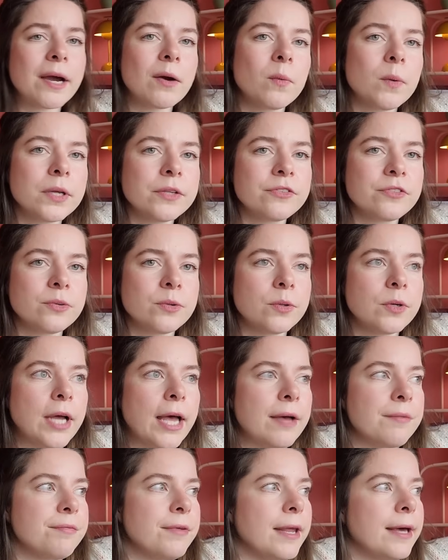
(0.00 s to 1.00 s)
I want to
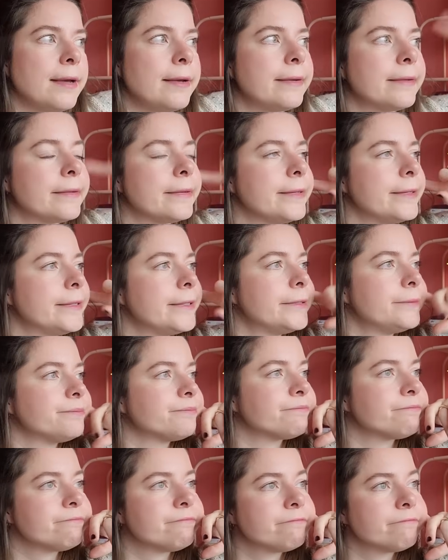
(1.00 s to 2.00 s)
have like
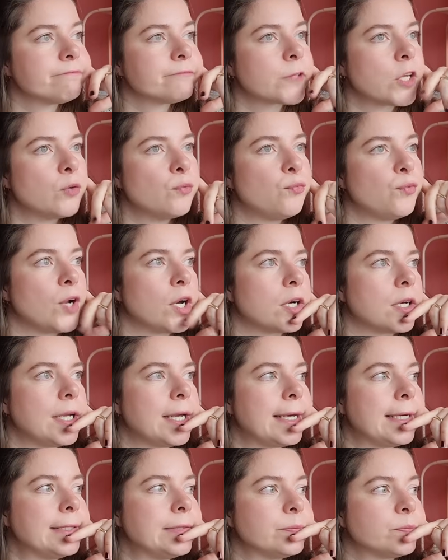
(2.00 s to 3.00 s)

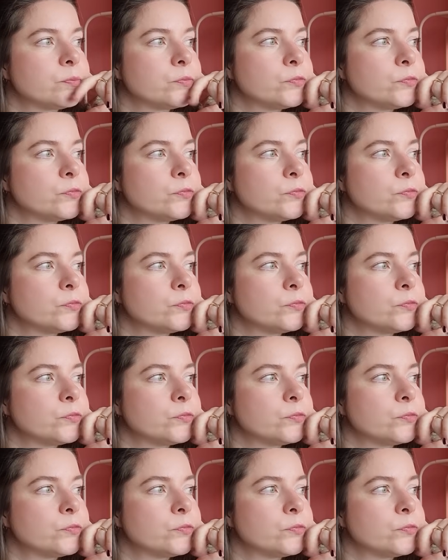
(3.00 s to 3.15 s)
vlaggenlijn.